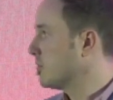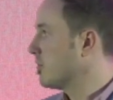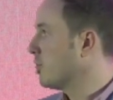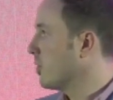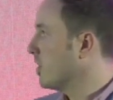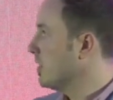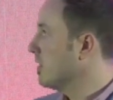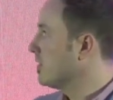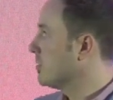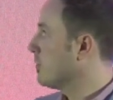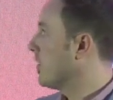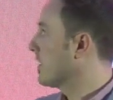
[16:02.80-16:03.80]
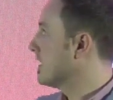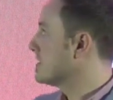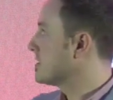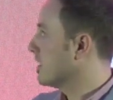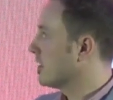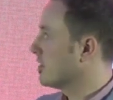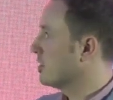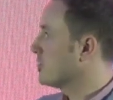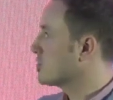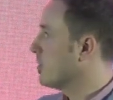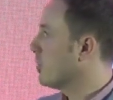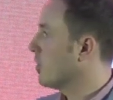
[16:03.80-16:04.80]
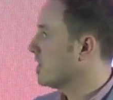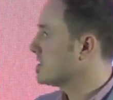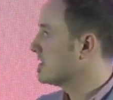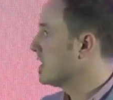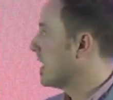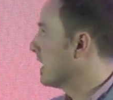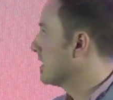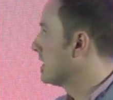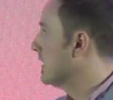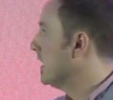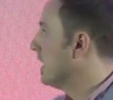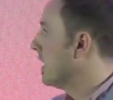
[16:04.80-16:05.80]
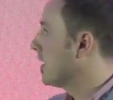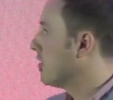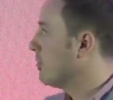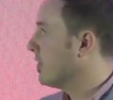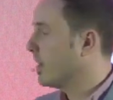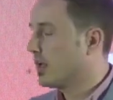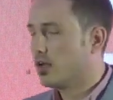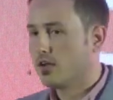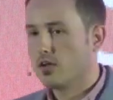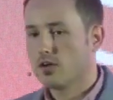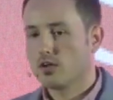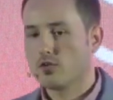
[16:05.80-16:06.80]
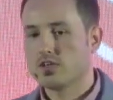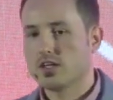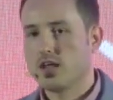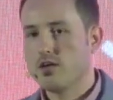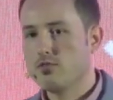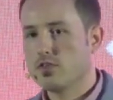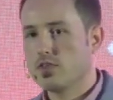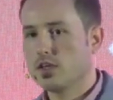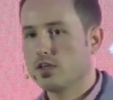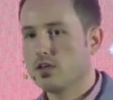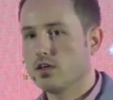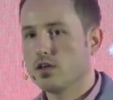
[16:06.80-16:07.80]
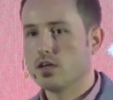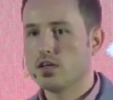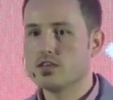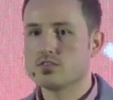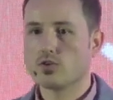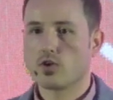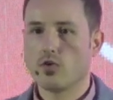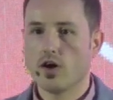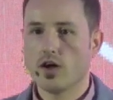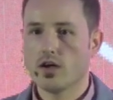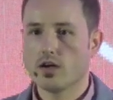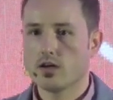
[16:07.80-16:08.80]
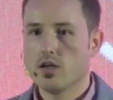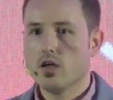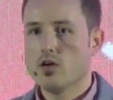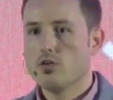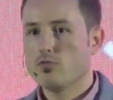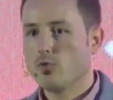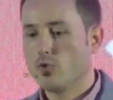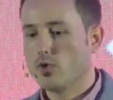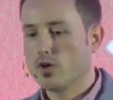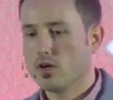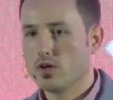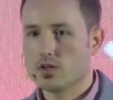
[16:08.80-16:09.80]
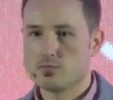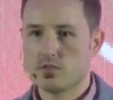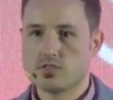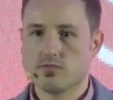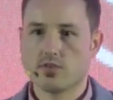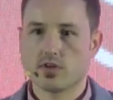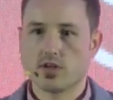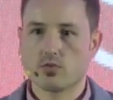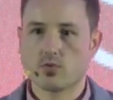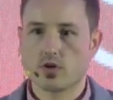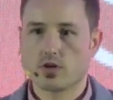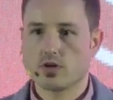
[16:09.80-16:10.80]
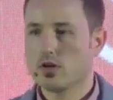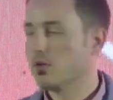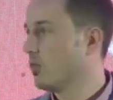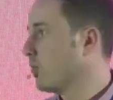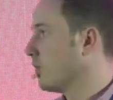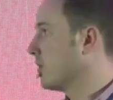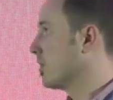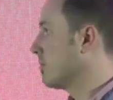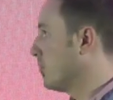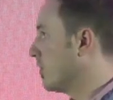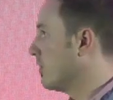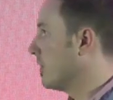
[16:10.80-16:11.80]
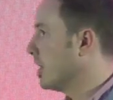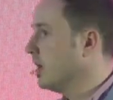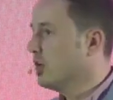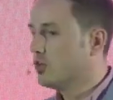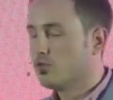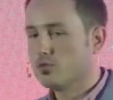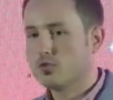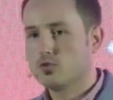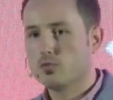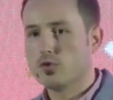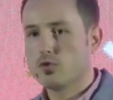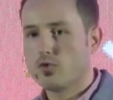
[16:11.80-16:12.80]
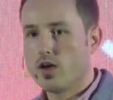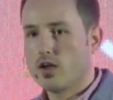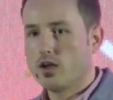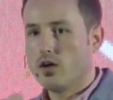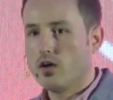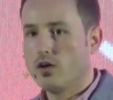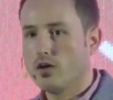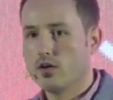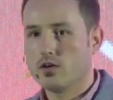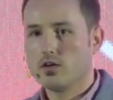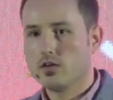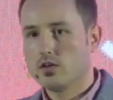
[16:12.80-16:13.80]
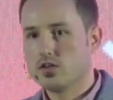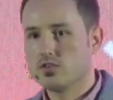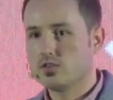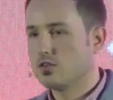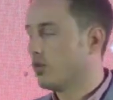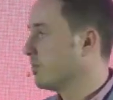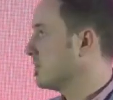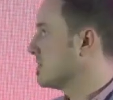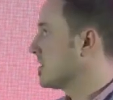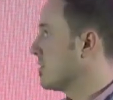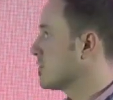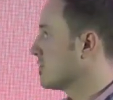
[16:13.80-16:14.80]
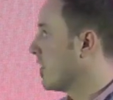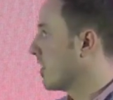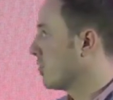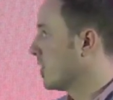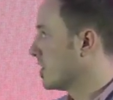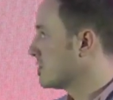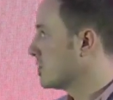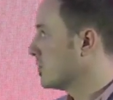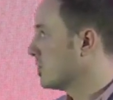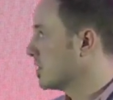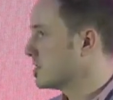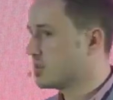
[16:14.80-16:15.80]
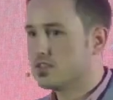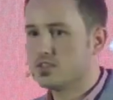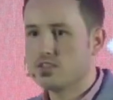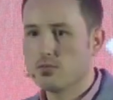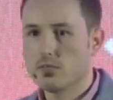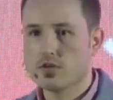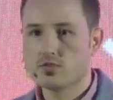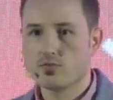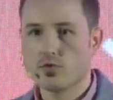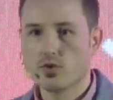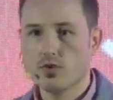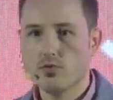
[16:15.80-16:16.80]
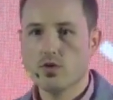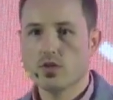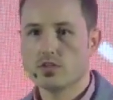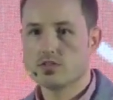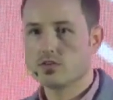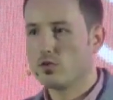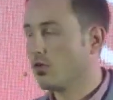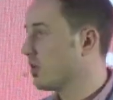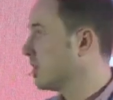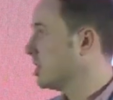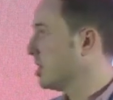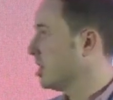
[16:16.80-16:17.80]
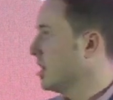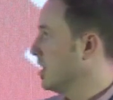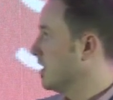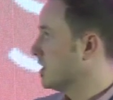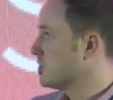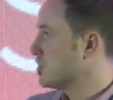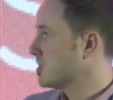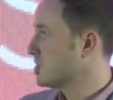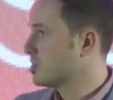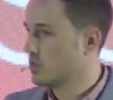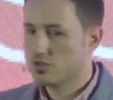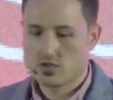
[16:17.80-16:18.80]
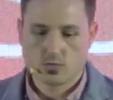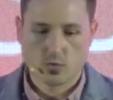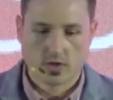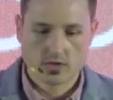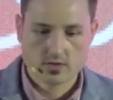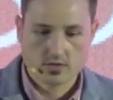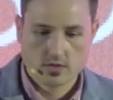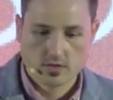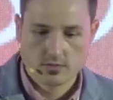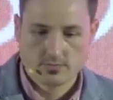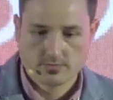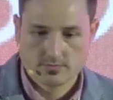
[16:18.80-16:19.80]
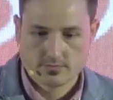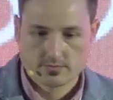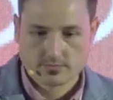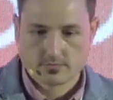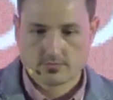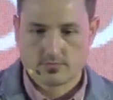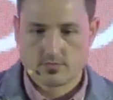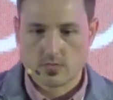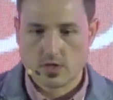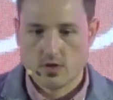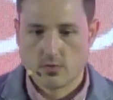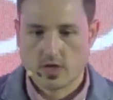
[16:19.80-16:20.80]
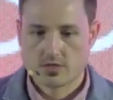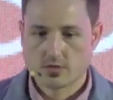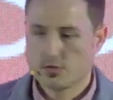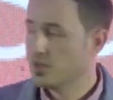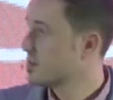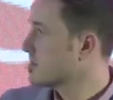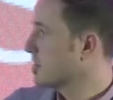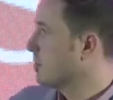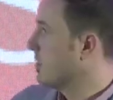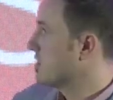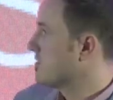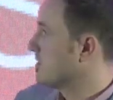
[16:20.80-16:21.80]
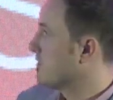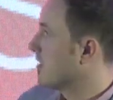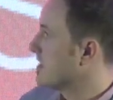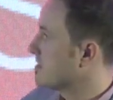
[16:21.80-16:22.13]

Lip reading: before. The plugins are those components that contain everything is required for a specific network or model to be run on each of these types of hardware. So it's seamless for you. These are already there. It just works. Right, so here's a bunch of device